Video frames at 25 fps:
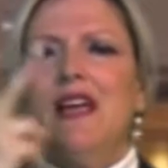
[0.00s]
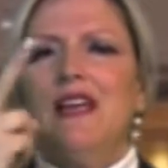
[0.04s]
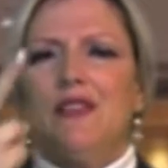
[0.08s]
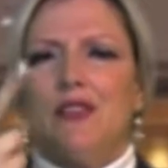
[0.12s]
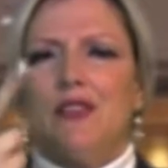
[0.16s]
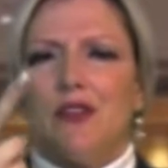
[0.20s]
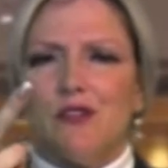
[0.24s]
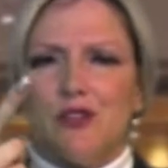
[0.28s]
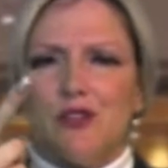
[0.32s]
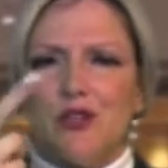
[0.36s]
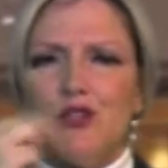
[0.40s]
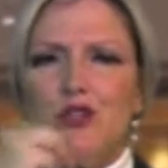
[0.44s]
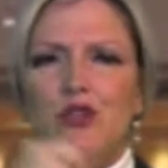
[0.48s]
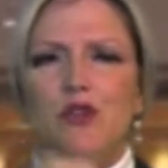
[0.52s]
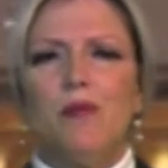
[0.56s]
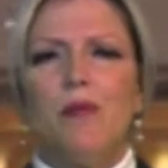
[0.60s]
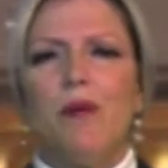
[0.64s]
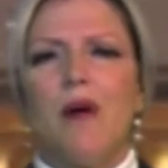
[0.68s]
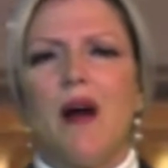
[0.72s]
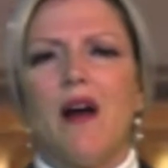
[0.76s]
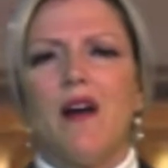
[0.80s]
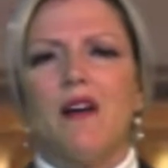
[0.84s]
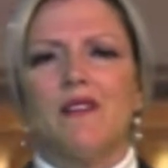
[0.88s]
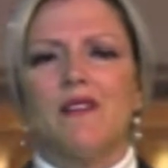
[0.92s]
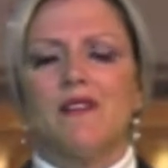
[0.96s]
There's two
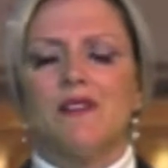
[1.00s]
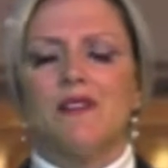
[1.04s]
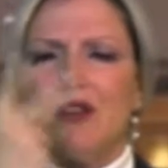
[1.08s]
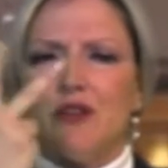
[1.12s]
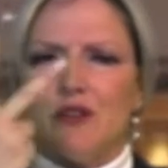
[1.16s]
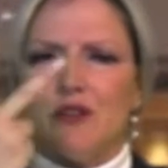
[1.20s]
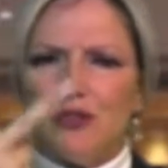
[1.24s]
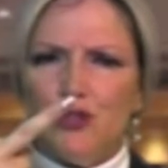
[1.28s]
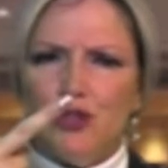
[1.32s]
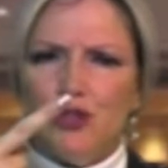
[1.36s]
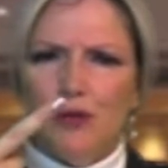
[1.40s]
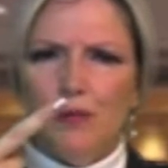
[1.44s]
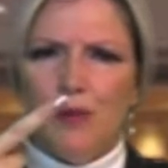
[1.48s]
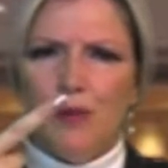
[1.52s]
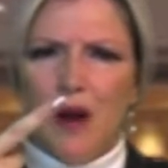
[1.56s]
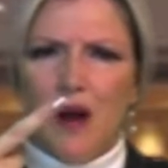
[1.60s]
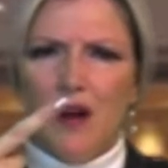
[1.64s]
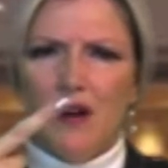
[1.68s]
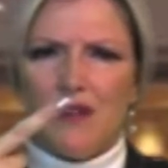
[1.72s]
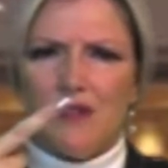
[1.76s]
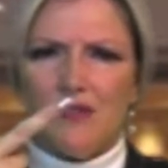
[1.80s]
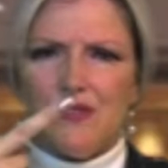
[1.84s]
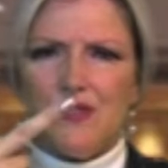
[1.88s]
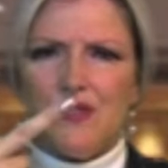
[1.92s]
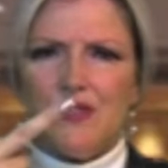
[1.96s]

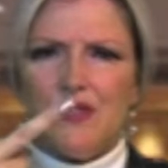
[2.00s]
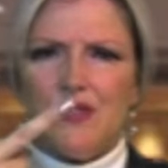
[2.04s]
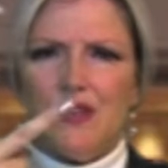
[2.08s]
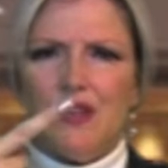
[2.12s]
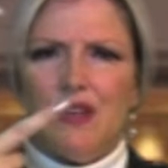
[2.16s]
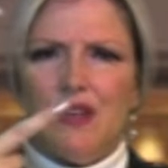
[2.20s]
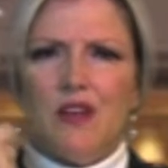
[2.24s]
parts,